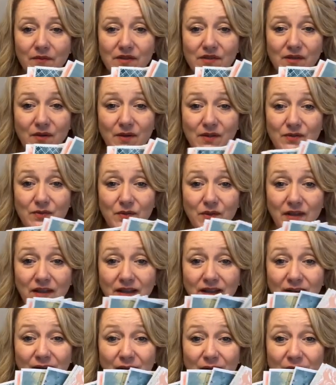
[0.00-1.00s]
So it's
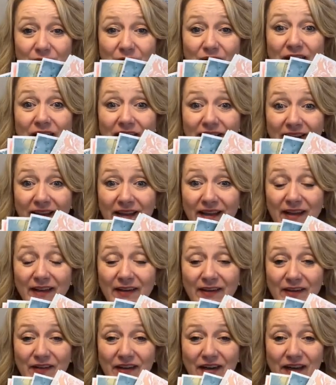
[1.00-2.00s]
really, really
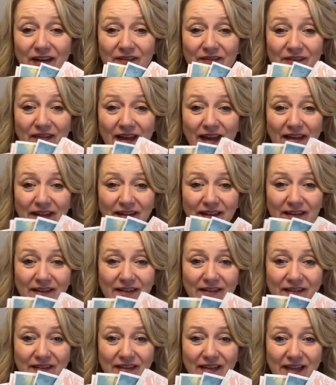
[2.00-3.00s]
a great
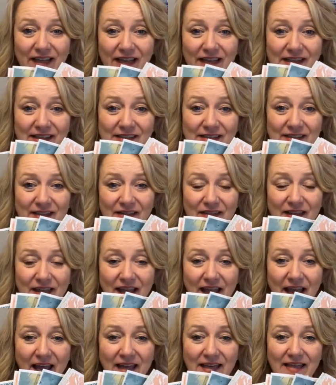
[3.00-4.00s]
value. So
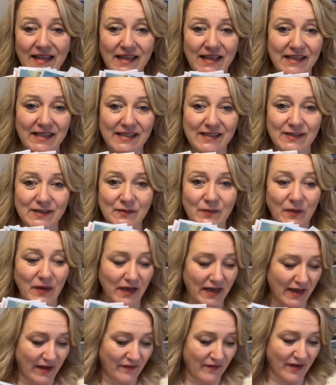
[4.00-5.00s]
that is
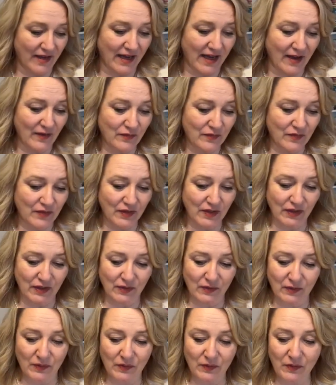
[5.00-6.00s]
what I've got for
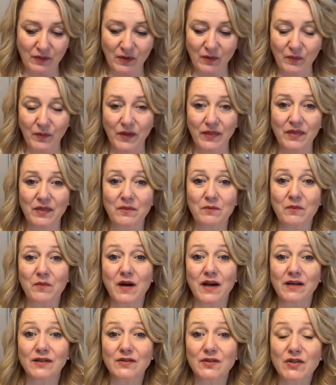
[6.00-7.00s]
you with the
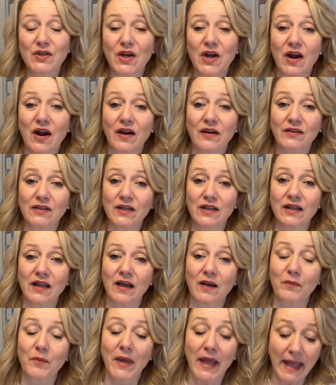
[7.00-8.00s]
March Card
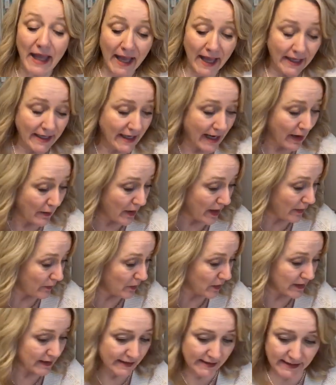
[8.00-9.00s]
Club. Now, I
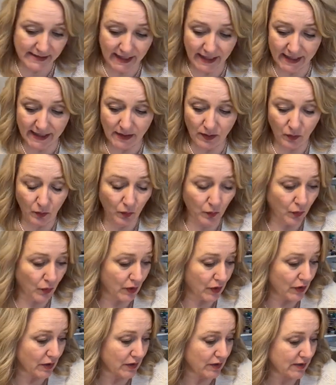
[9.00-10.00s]
will say the
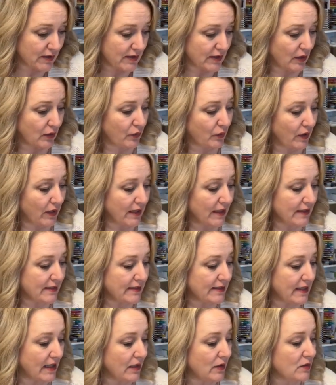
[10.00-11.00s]
words, the
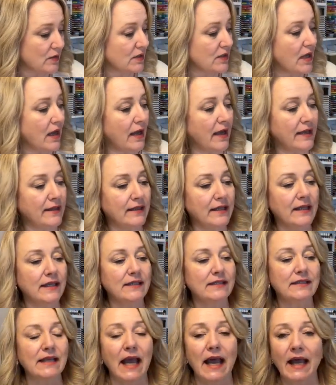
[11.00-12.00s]
greetings that you saw on
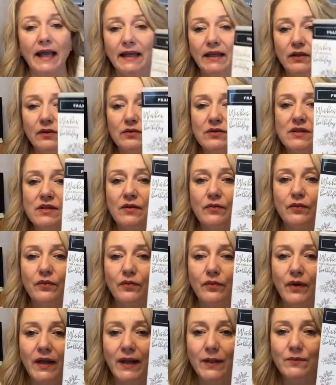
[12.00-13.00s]
these, I used the
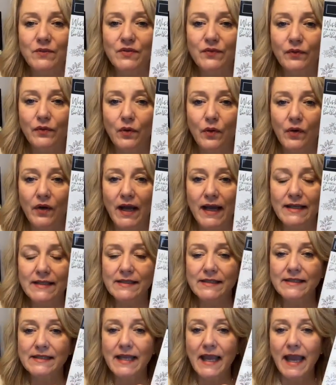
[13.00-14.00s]
Framed
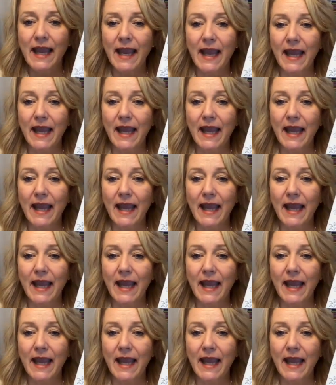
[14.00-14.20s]
Florets